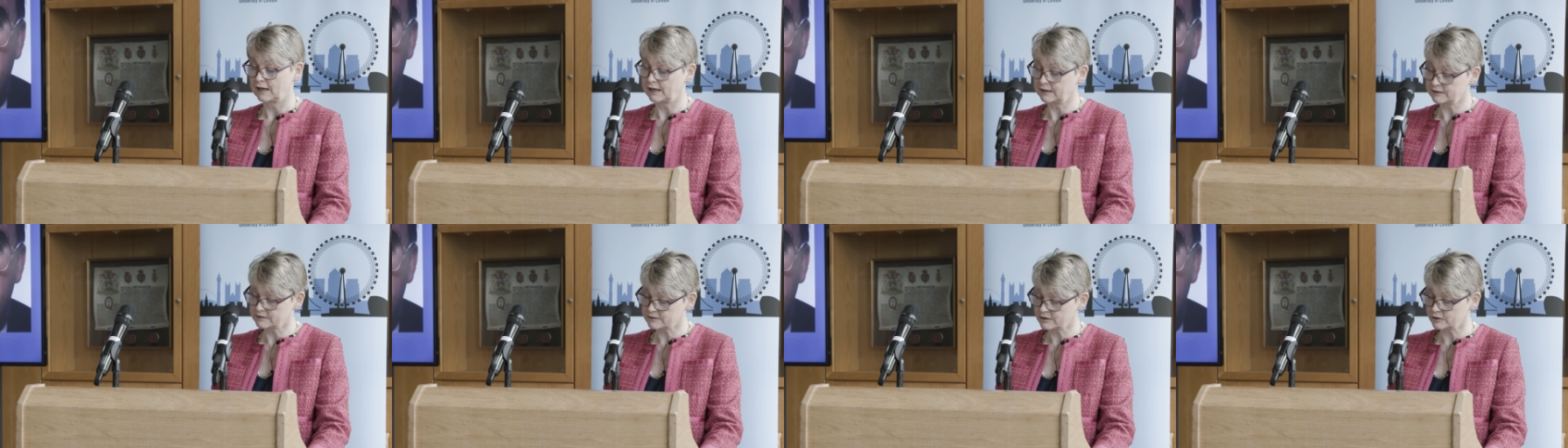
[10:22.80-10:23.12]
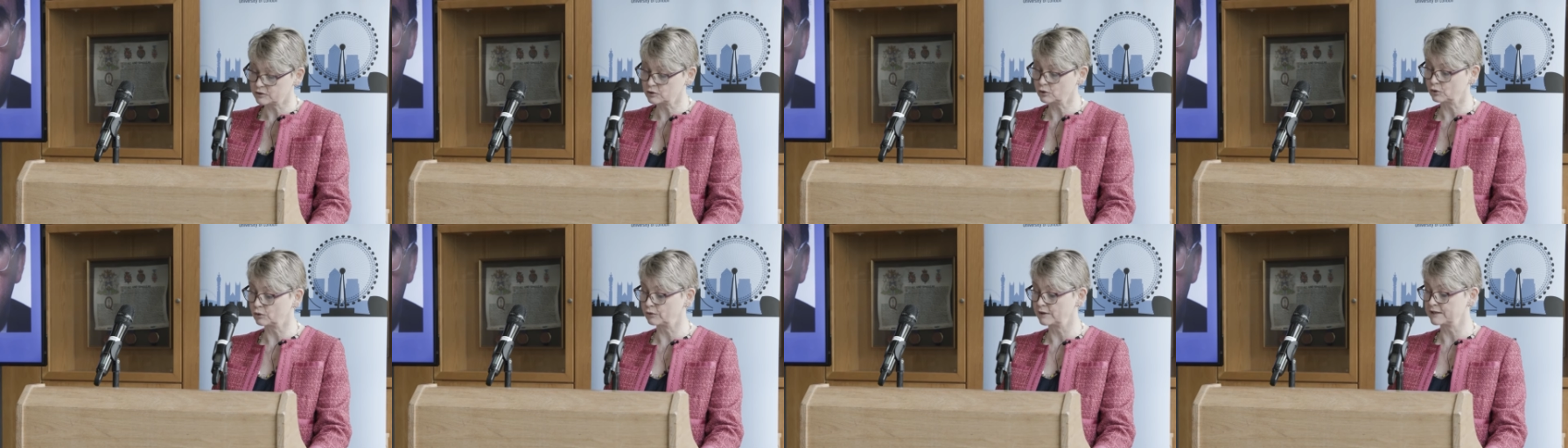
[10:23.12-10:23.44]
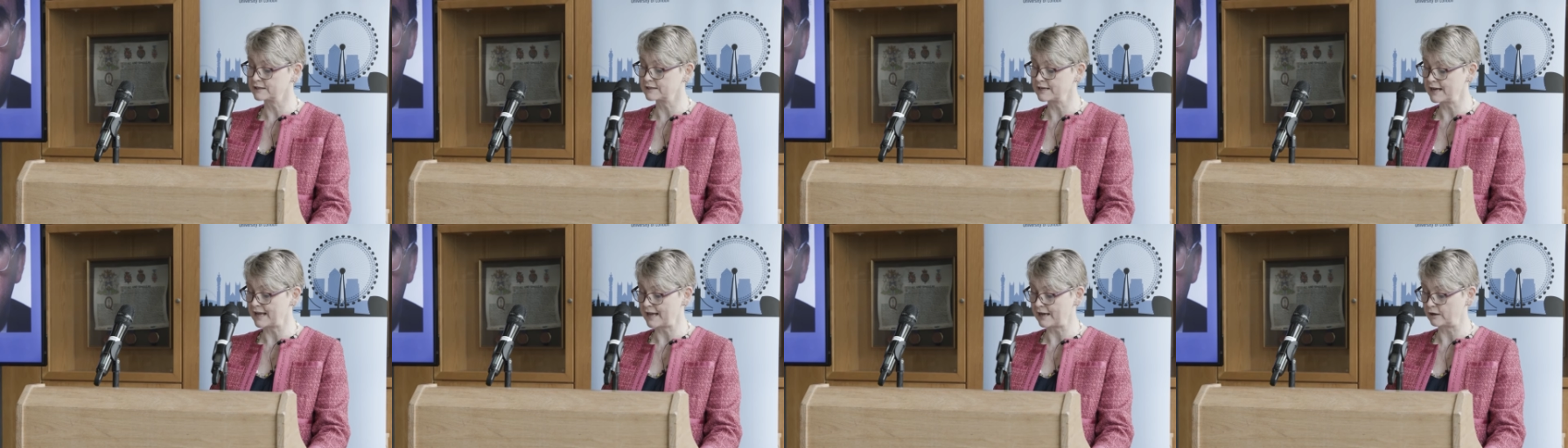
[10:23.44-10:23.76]
And it's the
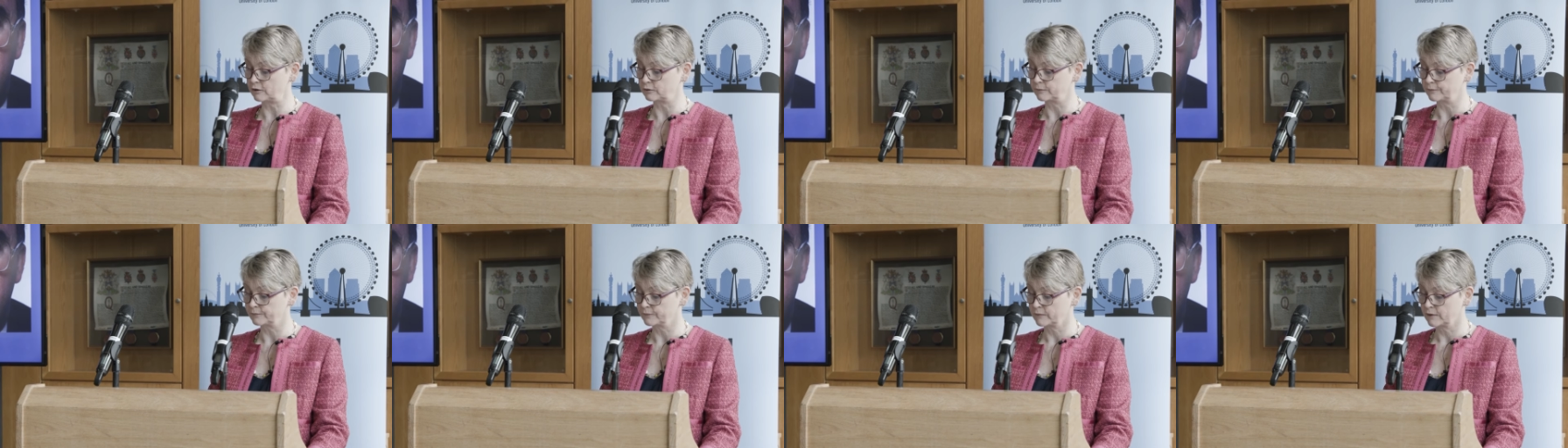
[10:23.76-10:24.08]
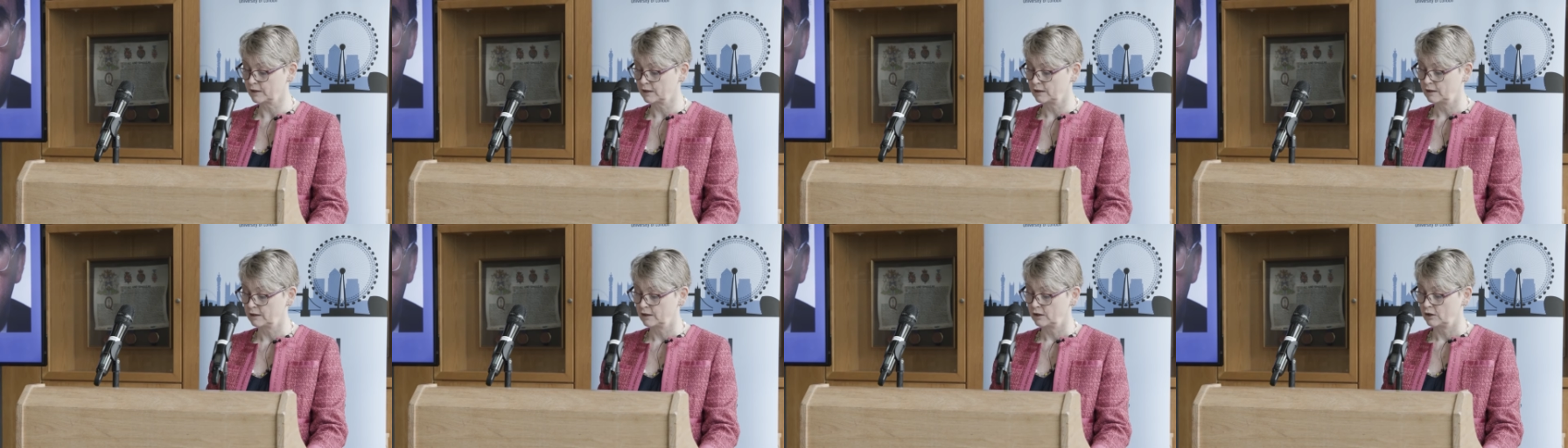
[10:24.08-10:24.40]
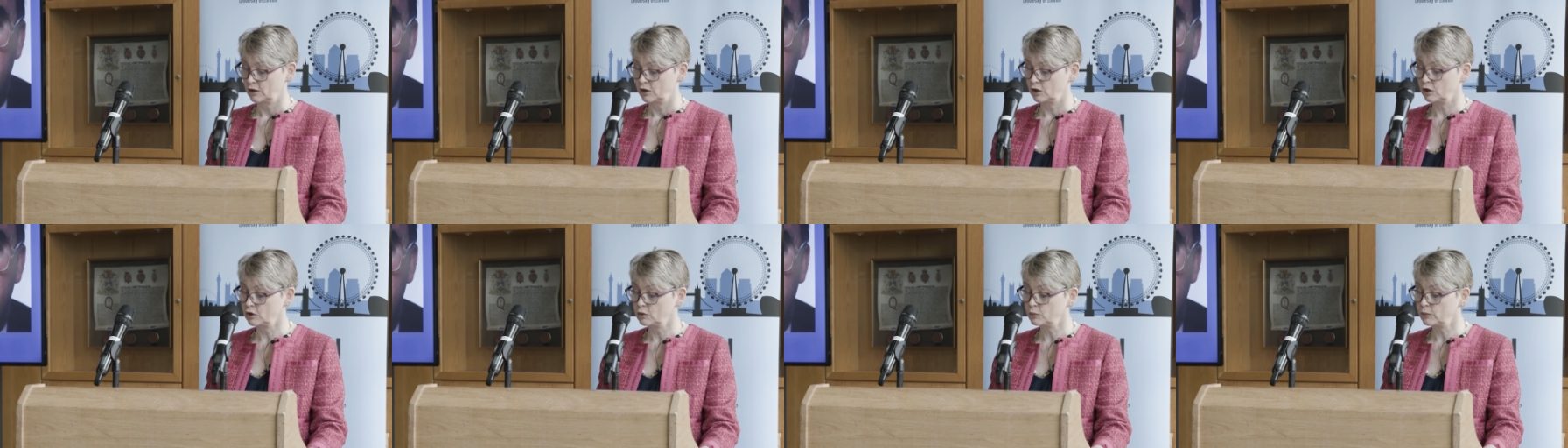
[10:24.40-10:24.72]
Tories now
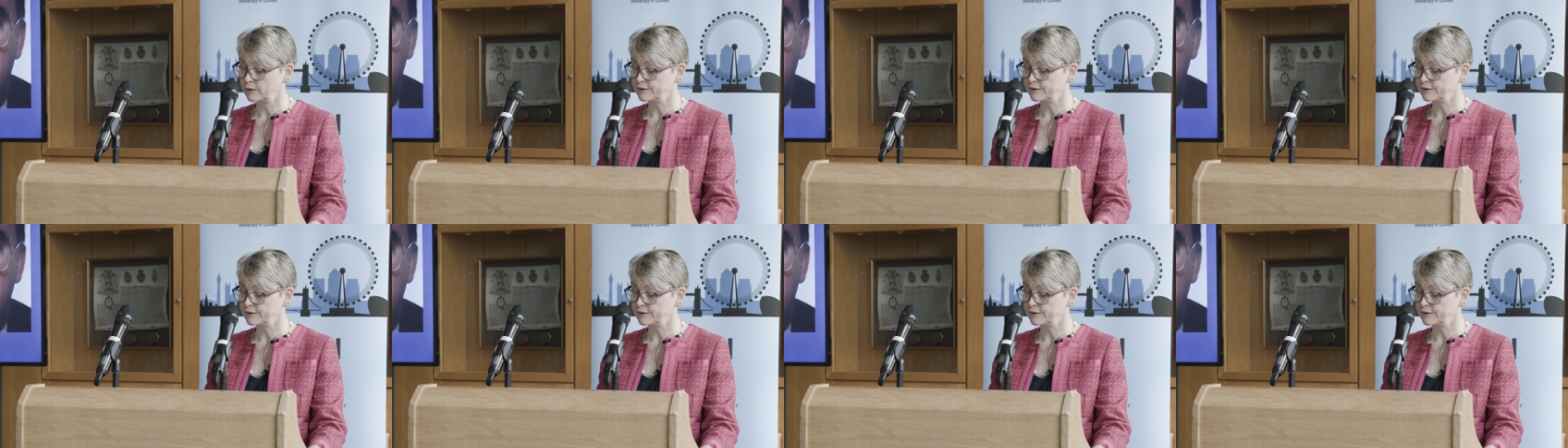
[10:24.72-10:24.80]
who,